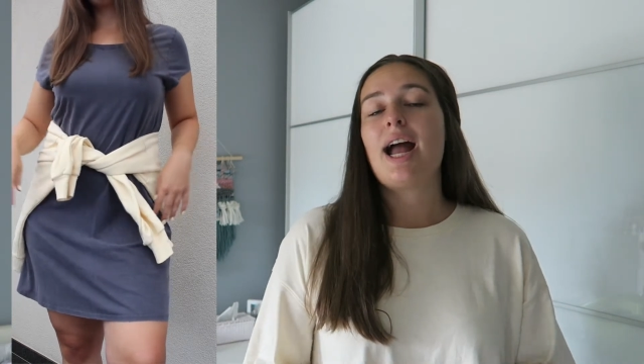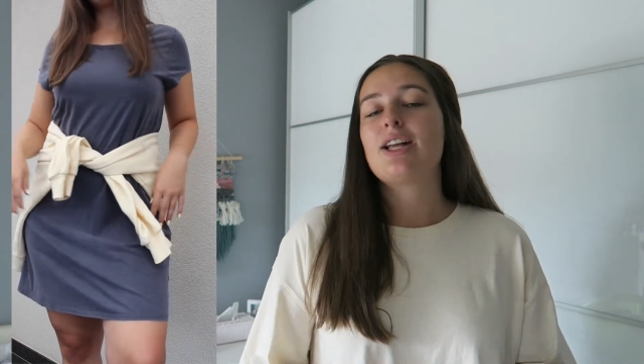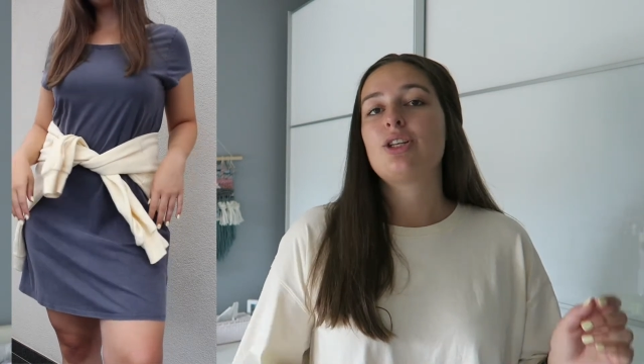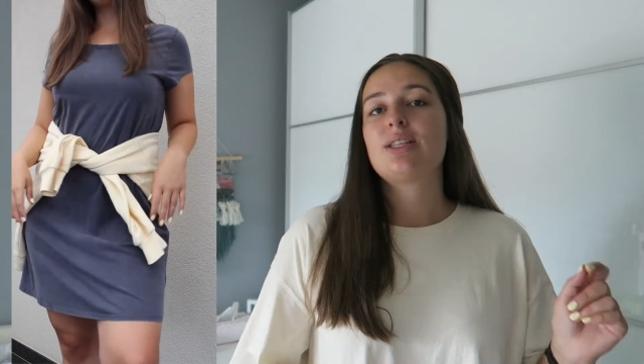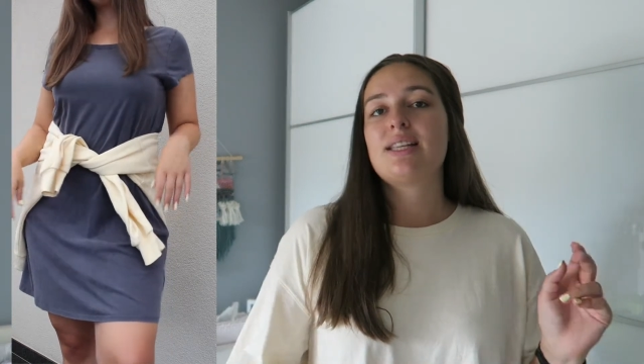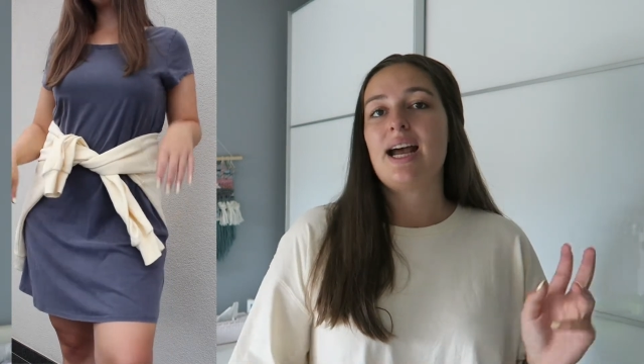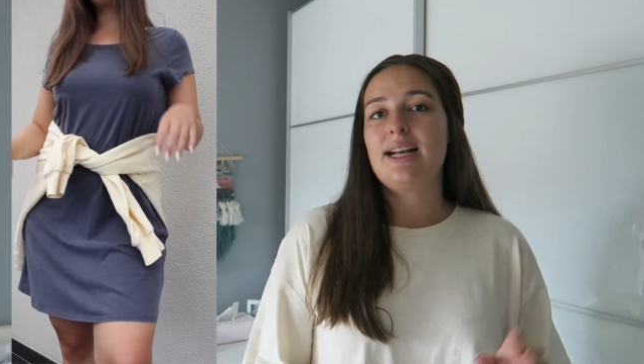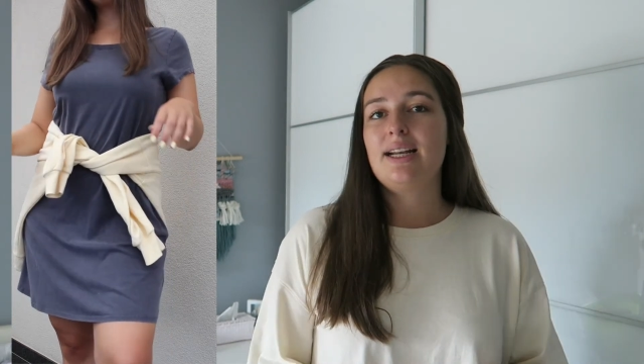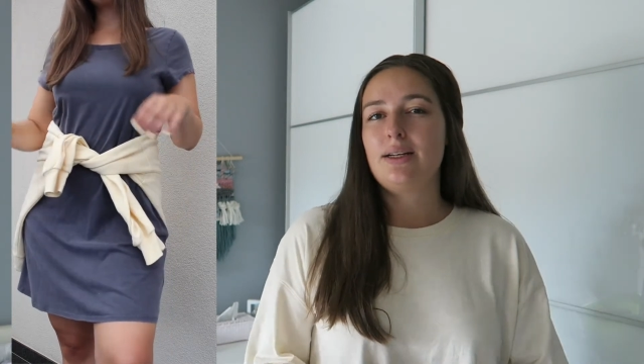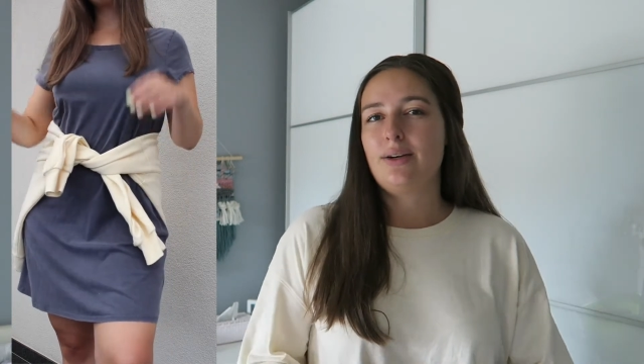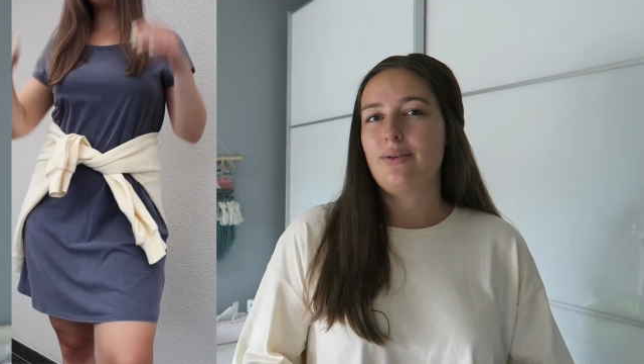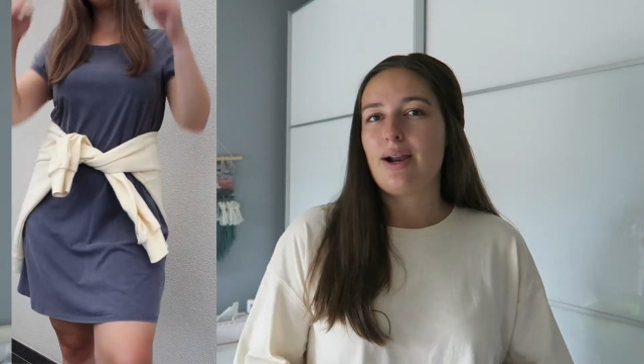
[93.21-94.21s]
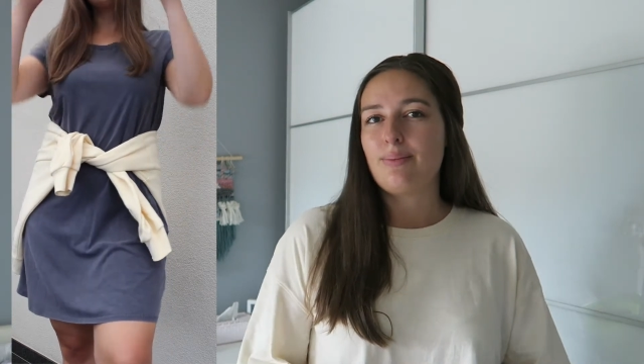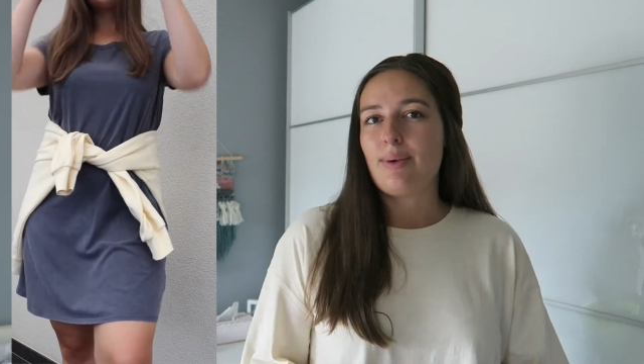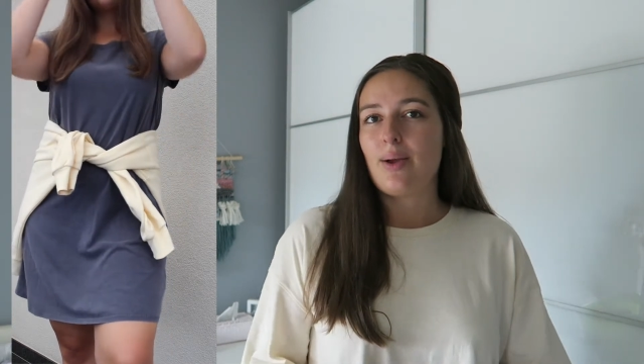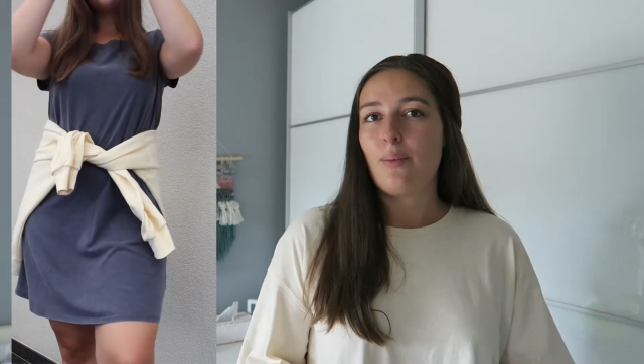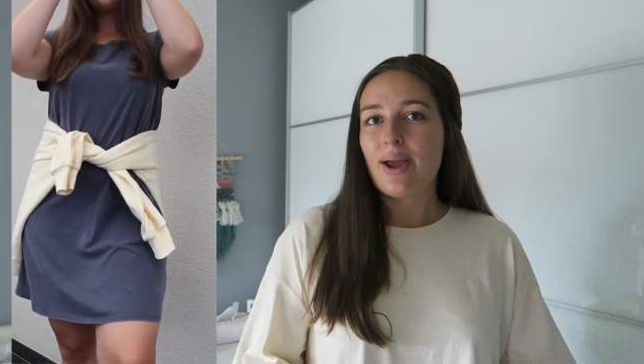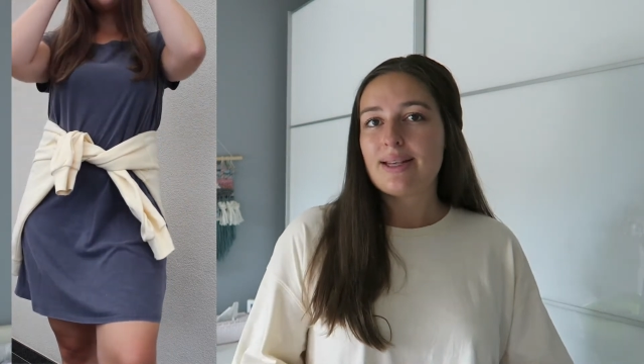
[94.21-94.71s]
I just tied it around
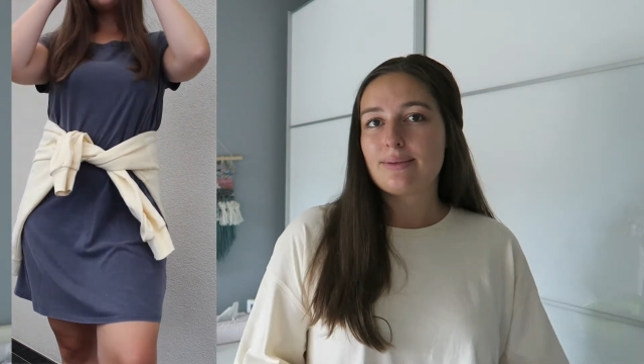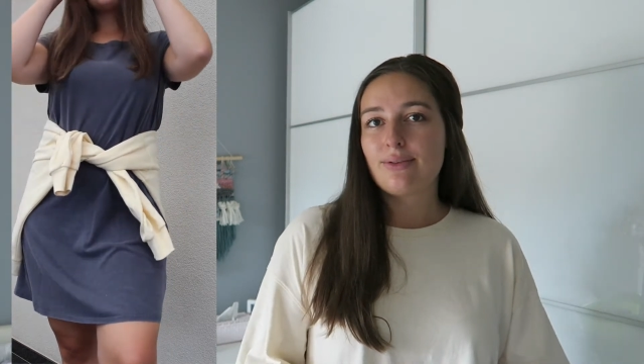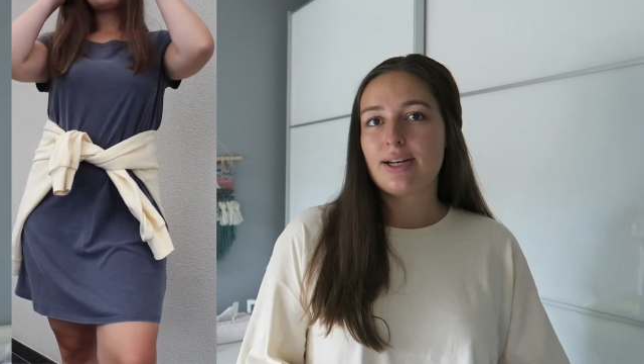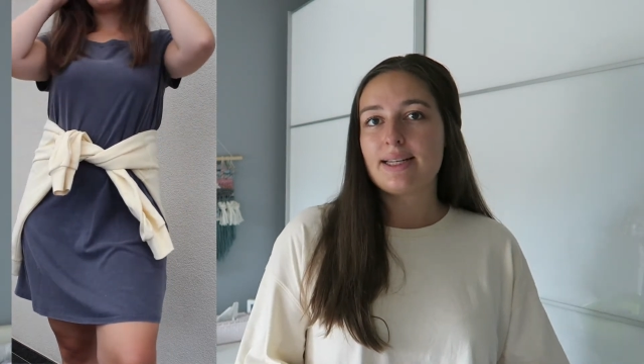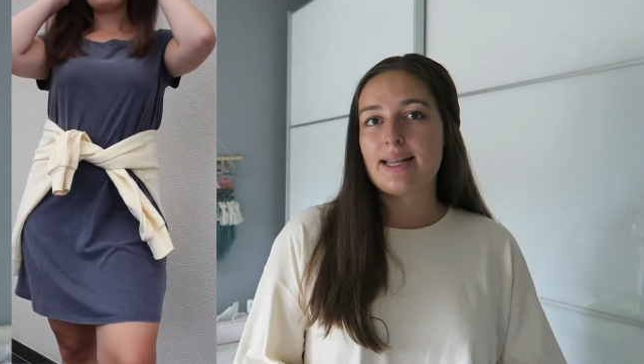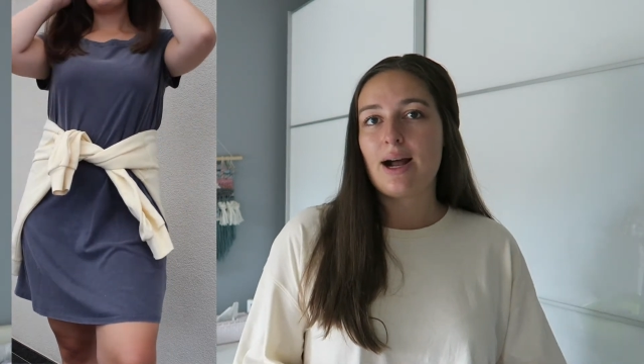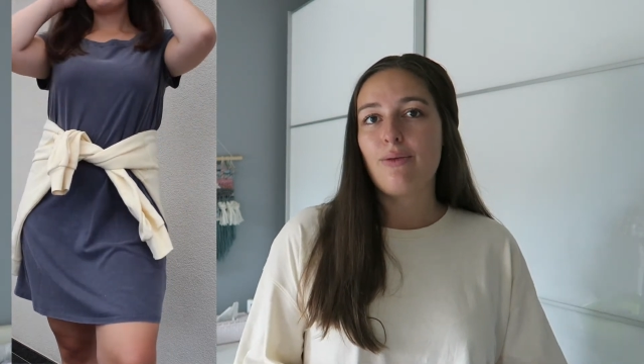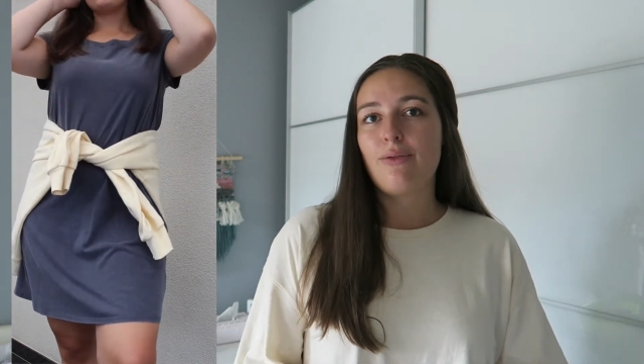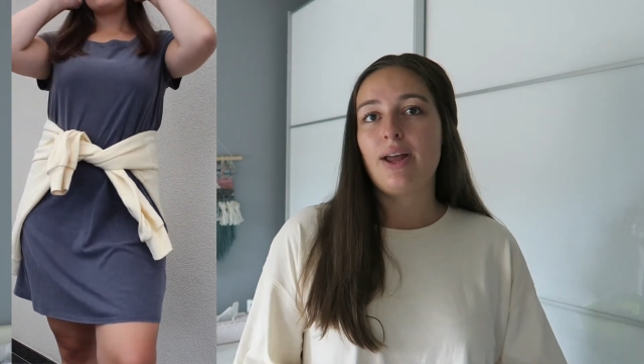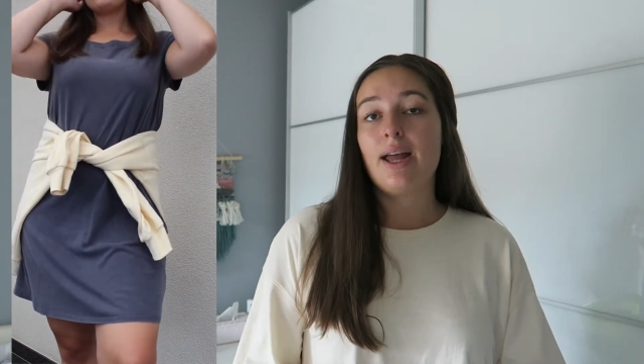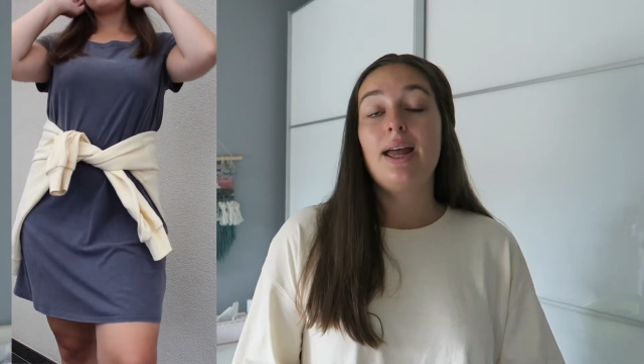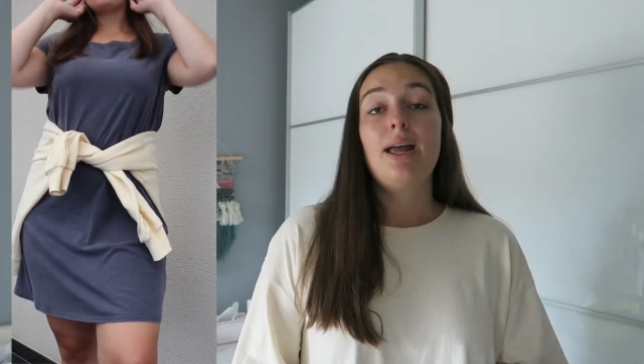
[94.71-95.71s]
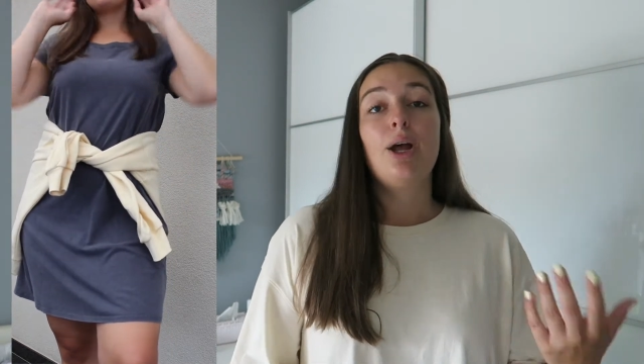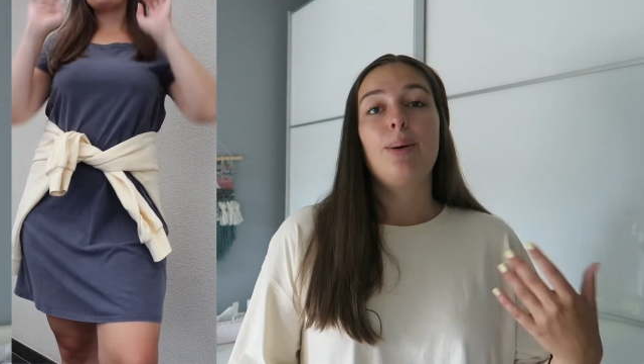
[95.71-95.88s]
my waist for this outfit,